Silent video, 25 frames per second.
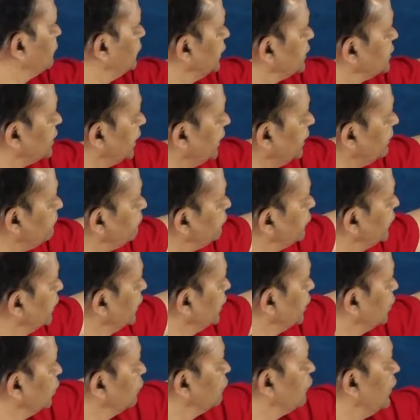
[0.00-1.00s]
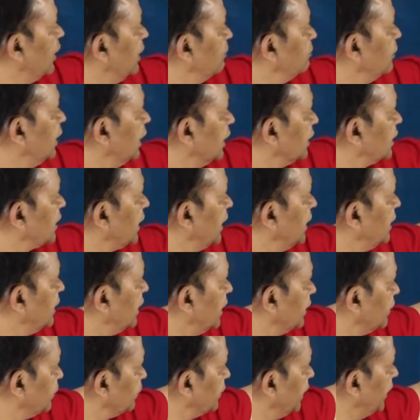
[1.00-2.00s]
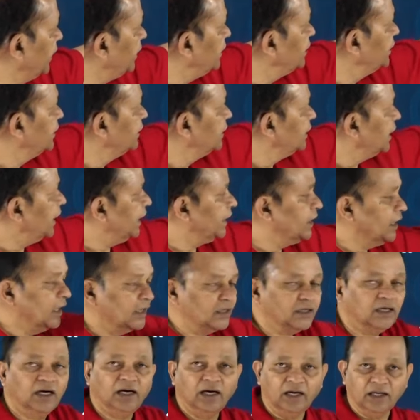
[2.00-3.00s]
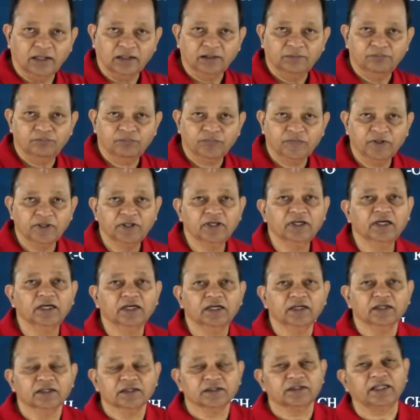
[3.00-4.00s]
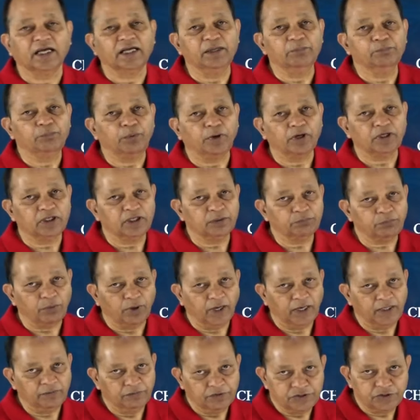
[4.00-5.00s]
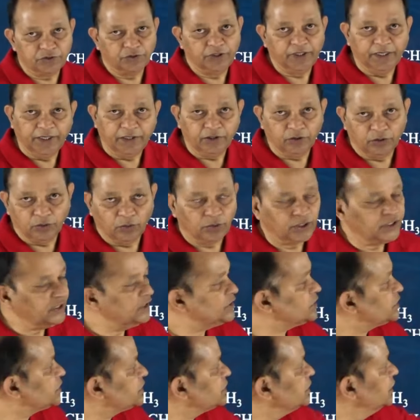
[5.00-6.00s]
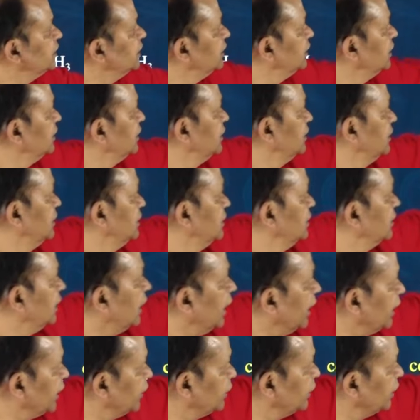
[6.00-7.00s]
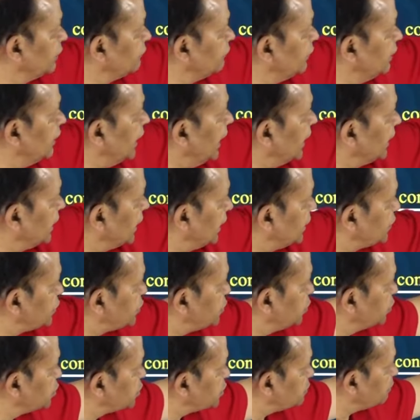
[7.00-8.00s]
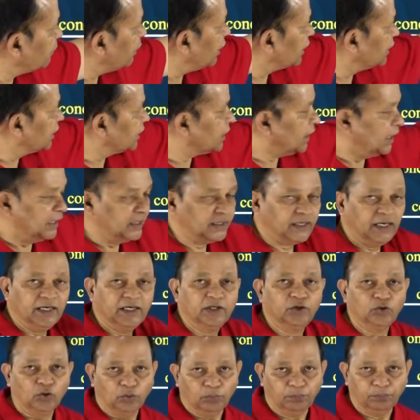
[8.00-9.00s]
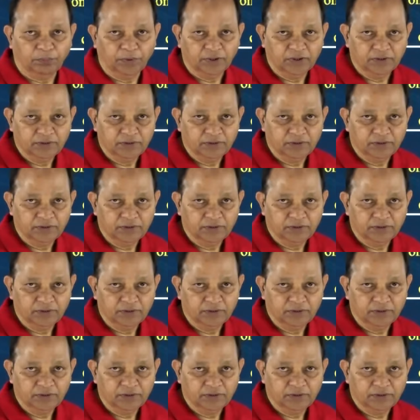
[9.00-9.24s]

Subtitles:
of HI to form alkyl iodide and alcohol. The important point which you need to note is iodine will attach to smaller alkyl group.